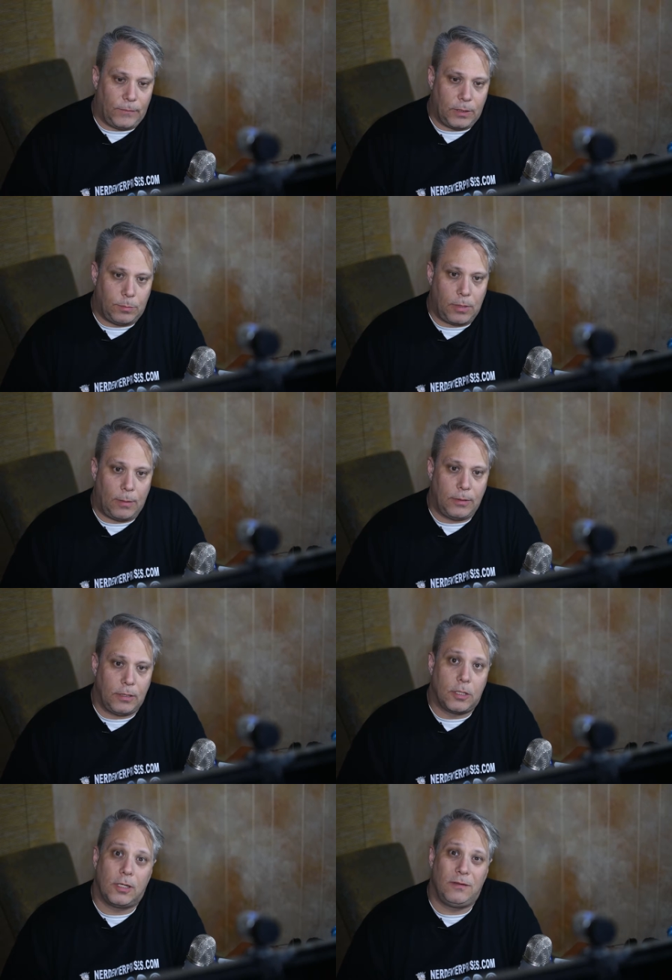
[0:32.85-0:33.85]
It's probably a
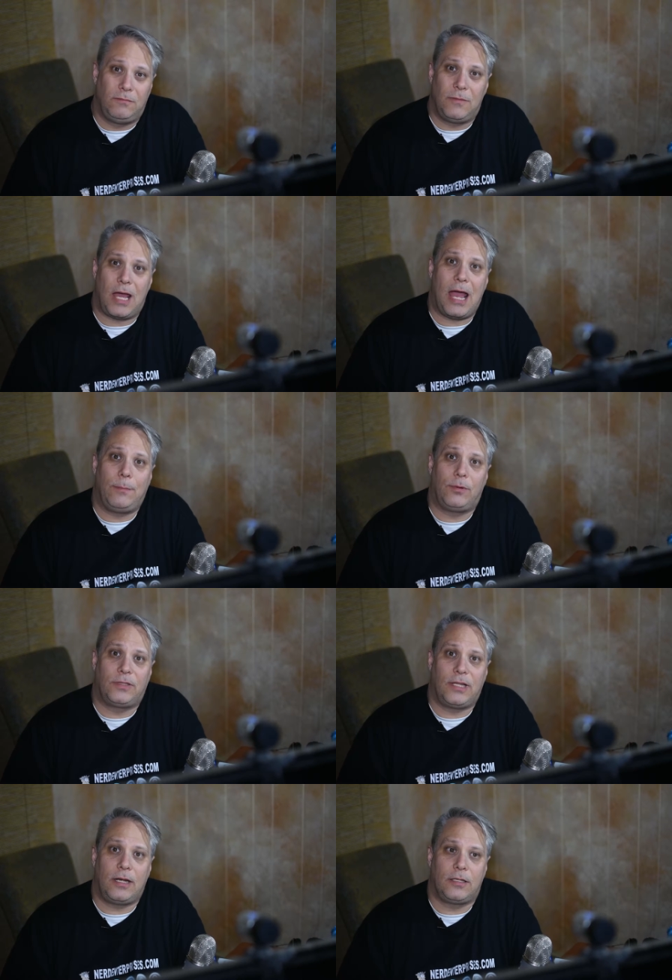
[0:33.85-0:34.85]
good high
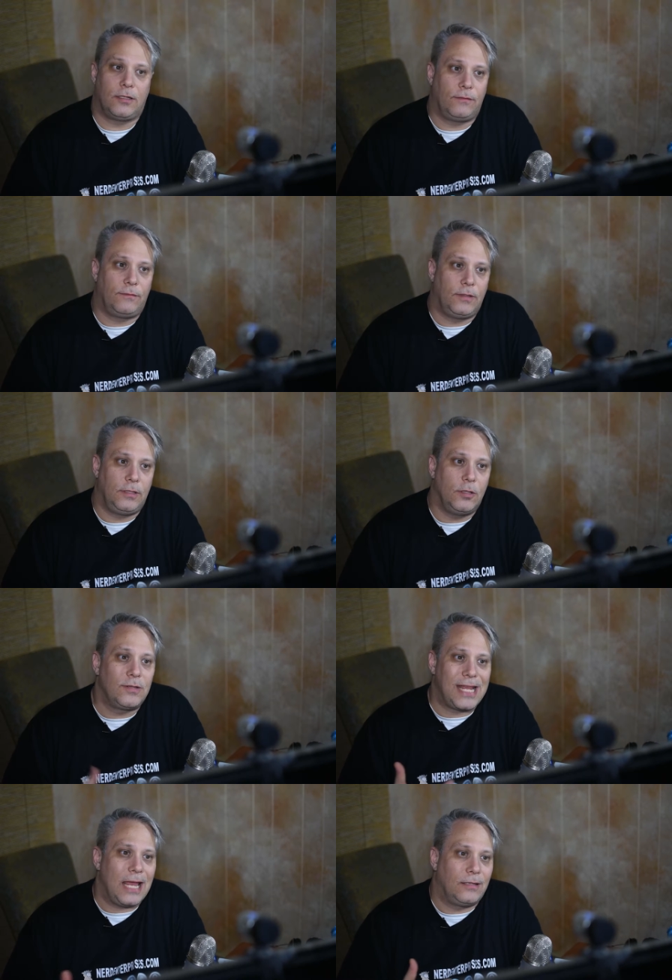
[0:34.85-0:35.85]
percentage of the use
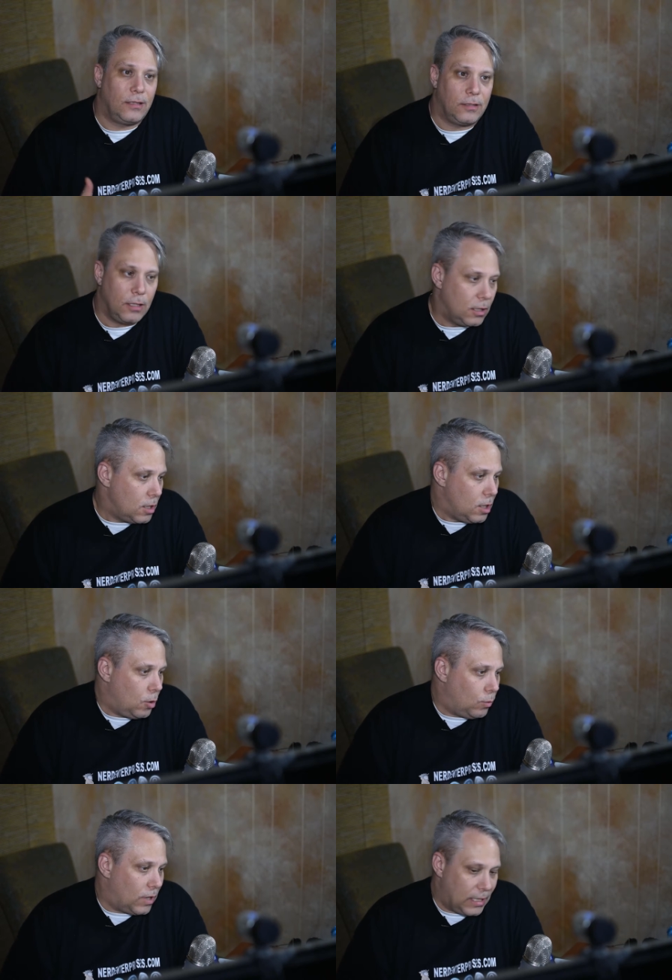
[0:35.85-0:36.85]
cases
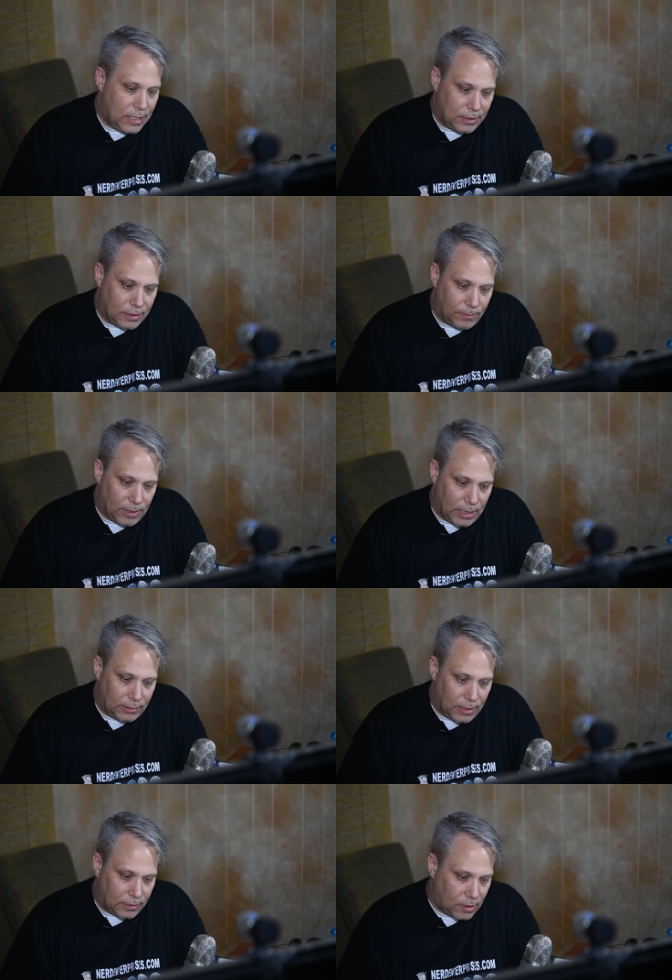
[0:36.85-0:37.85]
where I need something like this.